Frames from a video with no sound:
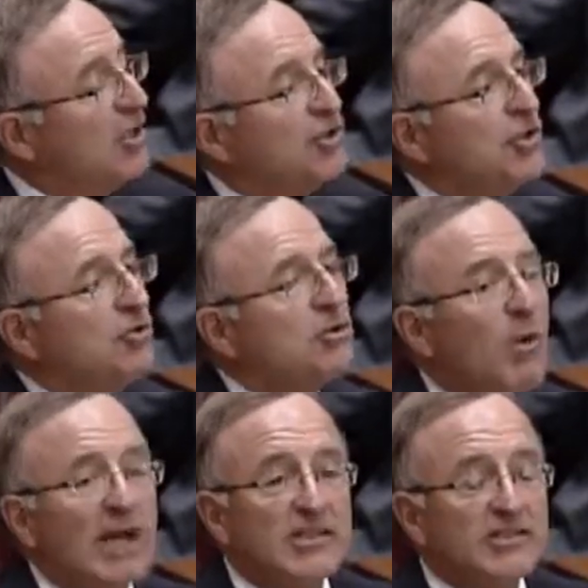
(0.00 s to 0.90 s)
June
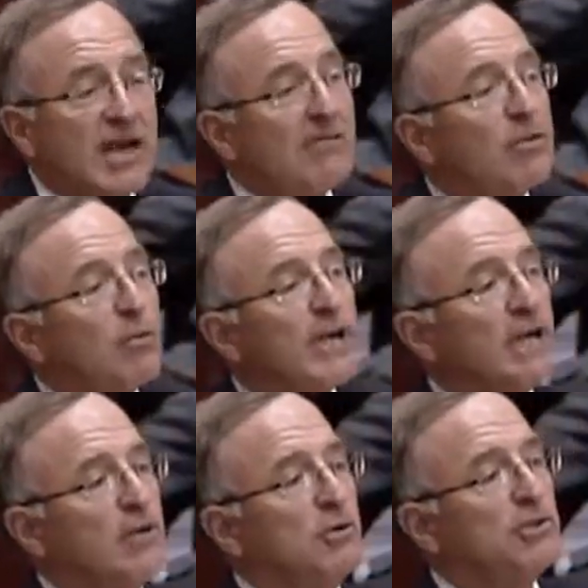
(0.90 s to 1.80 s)
27th, we get
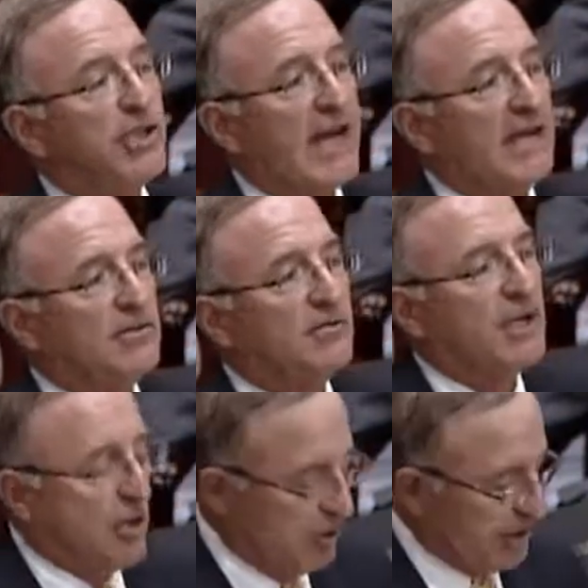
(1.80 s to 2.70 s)
a new change of
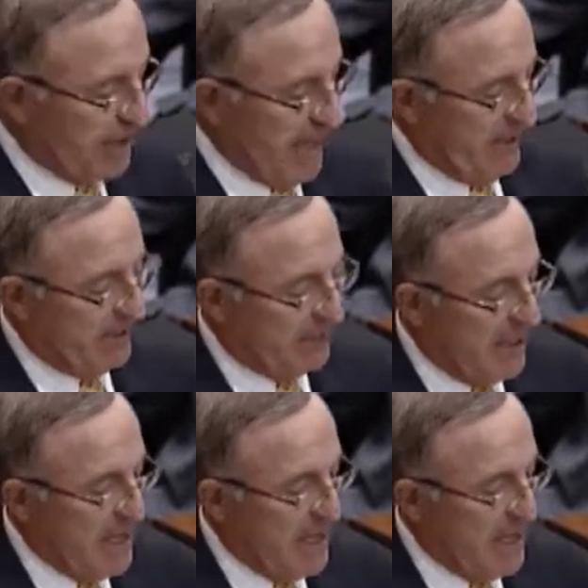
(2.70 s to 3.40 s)
negotiators.